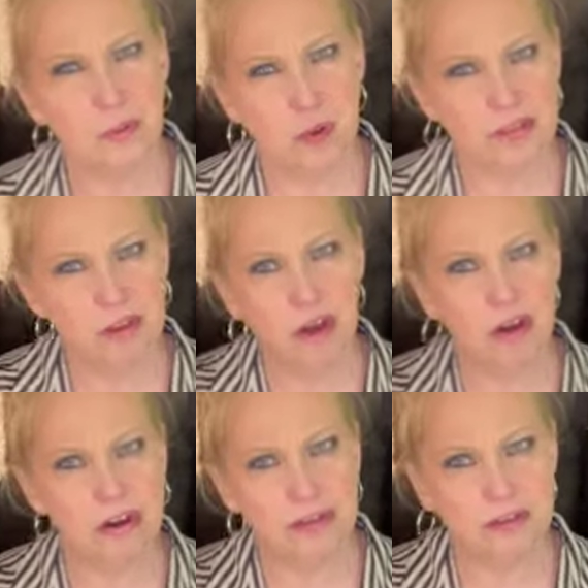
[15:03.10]
was
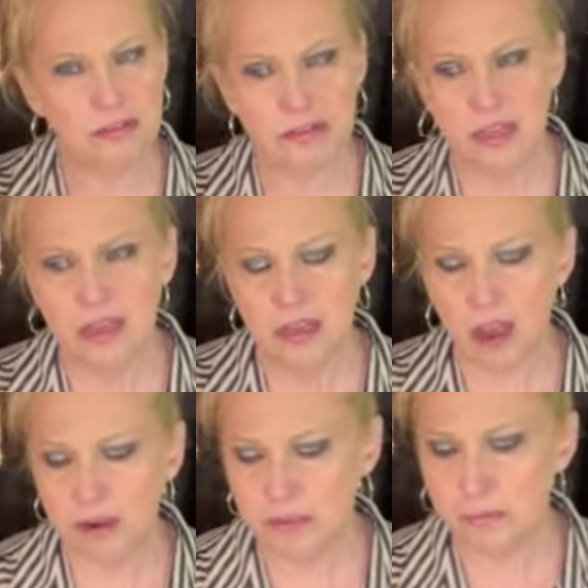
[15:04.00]
hard to
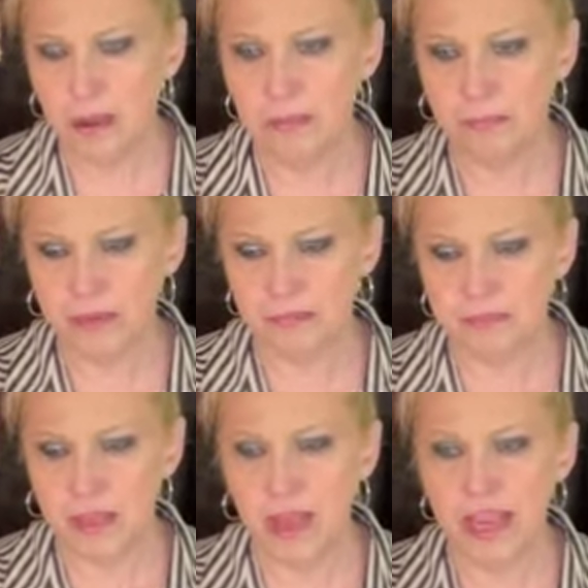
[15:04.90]
pump, but
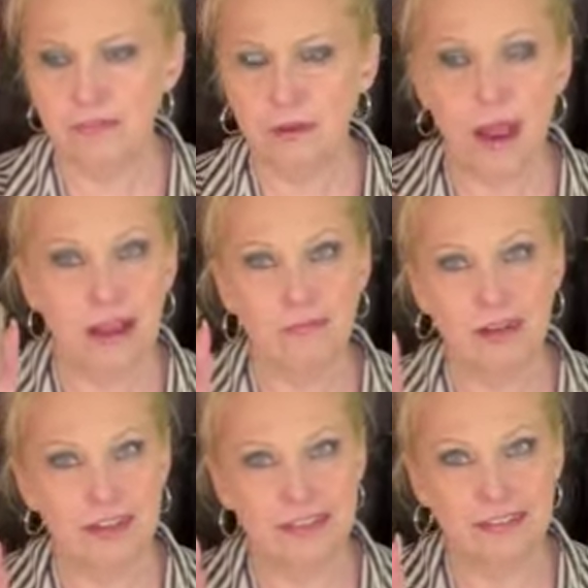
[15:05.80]
hey, if you have one
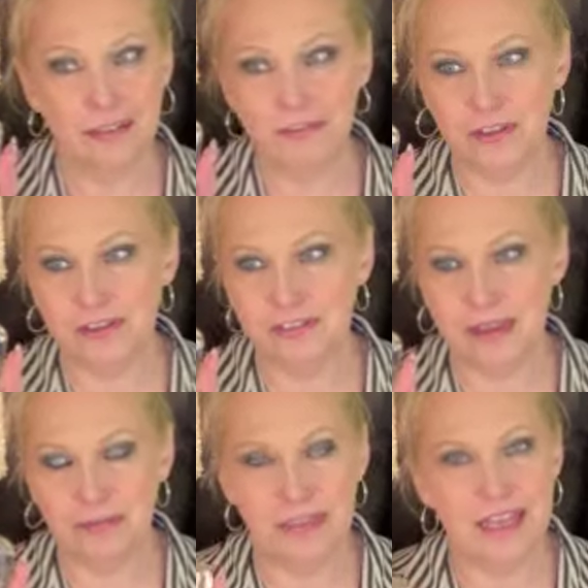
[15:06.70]
of these and you feel the same
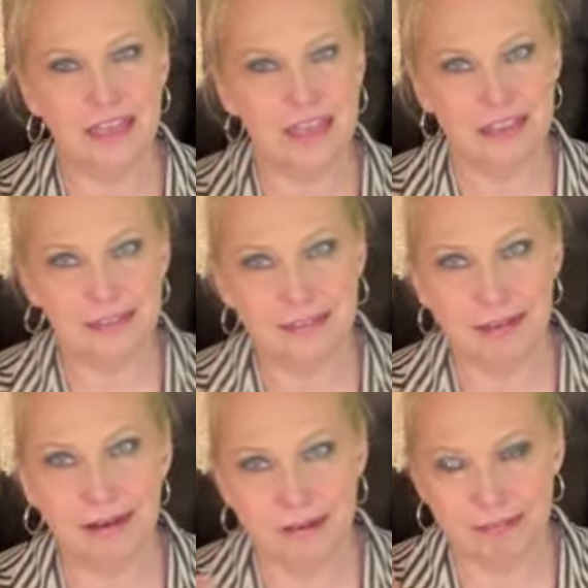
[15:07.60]
thing, like, this is
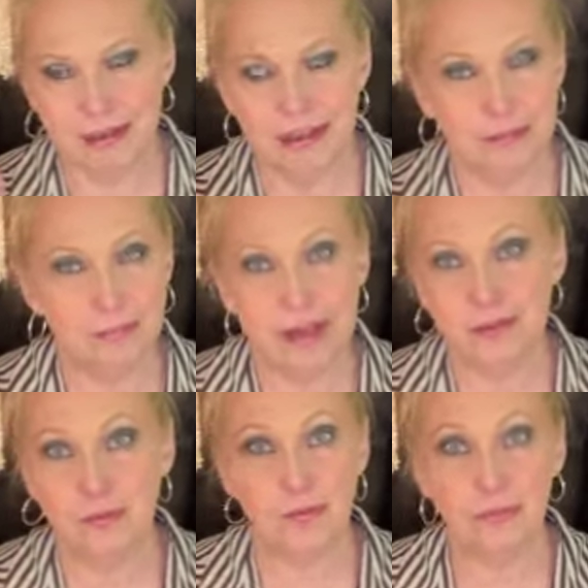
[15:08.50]
hard, might as
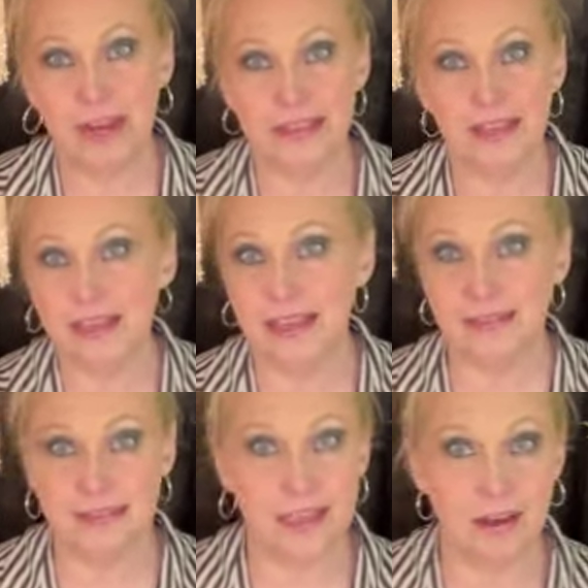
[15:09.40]
well break that
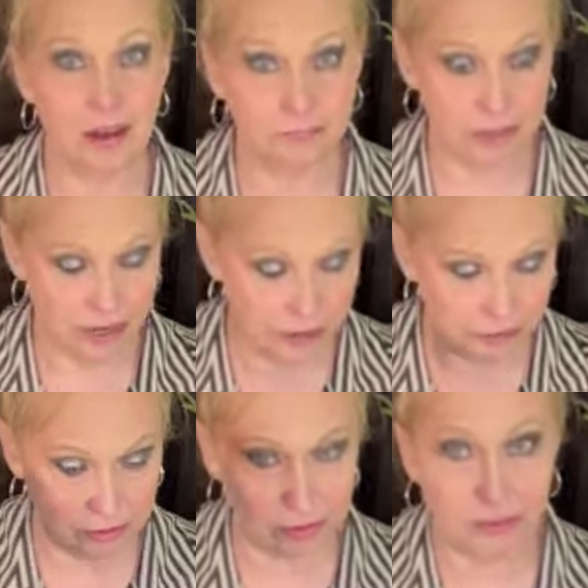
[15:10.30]
case thing off of there and
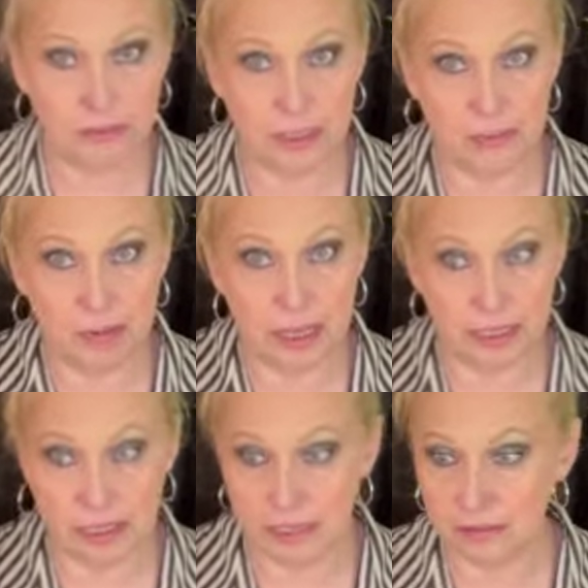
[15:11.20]
just keep it like
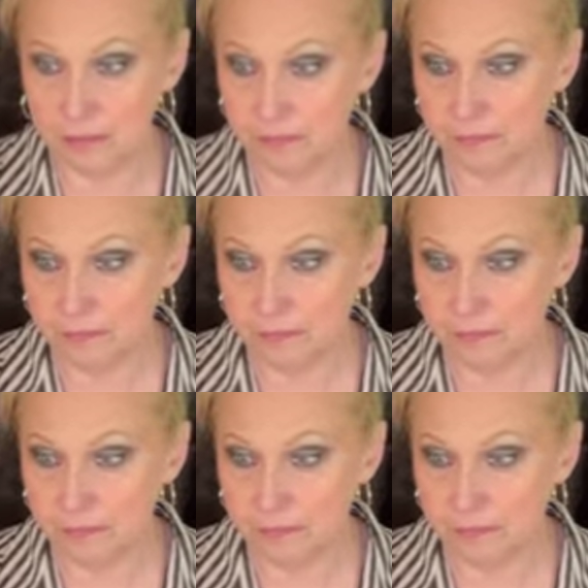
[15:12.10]
this.